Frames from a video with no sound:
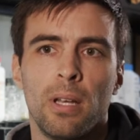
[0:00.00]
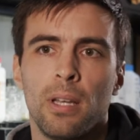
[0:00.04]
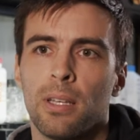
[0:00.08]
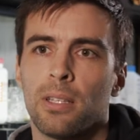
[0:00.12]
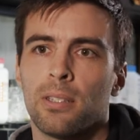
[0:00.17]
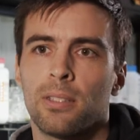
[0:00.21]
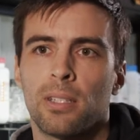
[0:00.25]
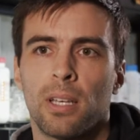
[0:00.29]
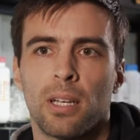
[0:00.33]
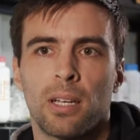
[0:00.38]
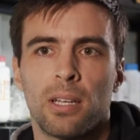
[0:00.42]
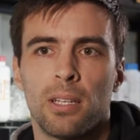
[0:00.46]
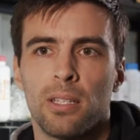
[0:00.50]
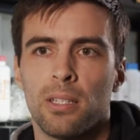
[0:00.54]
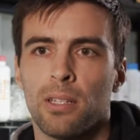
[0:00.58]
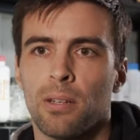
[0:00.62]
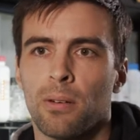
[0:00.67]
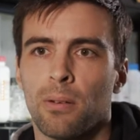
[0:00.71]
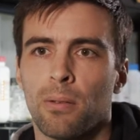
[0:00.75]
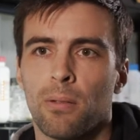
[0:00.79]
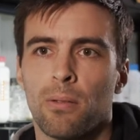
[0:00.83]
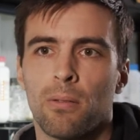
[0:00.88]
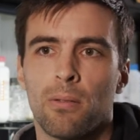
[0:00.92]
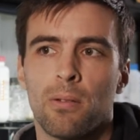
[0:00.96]
second
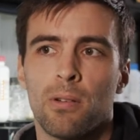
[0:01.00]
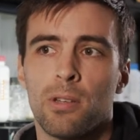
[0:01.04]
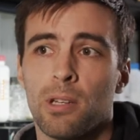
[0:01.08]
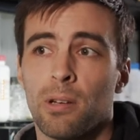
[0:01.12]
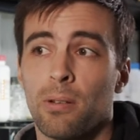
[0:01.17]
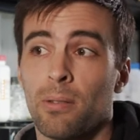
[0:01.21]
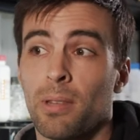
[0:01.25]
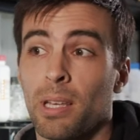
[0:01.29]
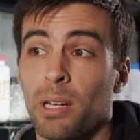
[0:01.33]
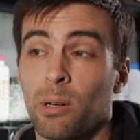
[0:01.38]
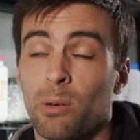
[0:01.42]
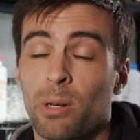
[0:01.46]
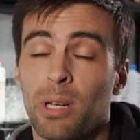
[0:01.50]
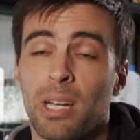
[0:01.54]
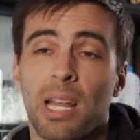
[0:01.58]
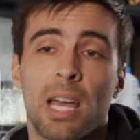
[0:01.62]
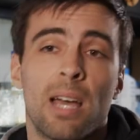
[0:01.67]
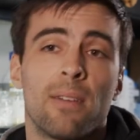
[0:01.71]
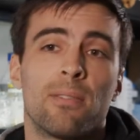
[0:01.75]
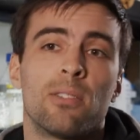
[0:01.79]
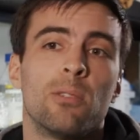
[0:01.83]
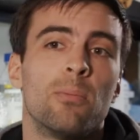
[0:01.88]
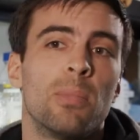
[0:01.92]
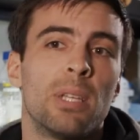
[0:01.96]
year, third year. They don't even
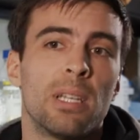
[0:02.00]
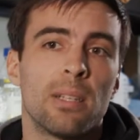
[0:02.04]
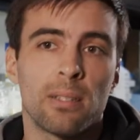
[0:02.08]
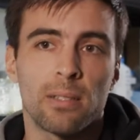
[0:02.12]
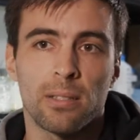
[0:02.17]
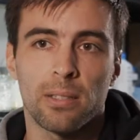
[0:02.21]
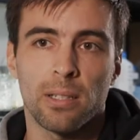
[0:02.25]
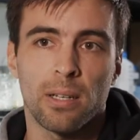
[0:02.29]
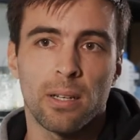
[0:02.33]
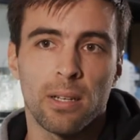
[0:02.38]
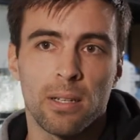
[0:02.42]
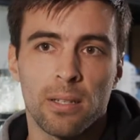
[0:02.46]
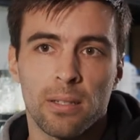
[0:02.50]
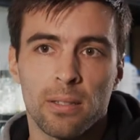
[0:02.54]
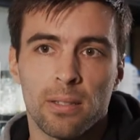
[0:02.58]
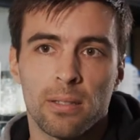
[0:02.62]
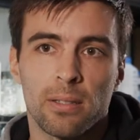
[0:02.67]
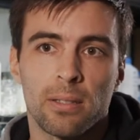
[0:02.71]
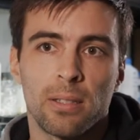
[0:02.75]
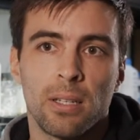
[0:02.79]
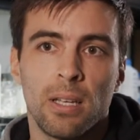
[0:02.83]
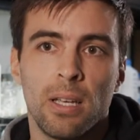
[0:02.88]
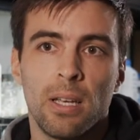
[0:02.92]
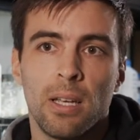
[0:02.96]
have to be in
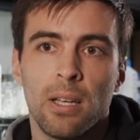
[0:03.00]
science.